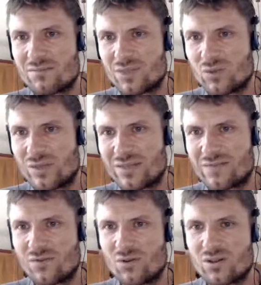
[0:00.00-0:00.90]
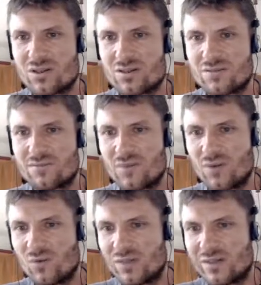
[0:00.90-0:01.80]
so this force over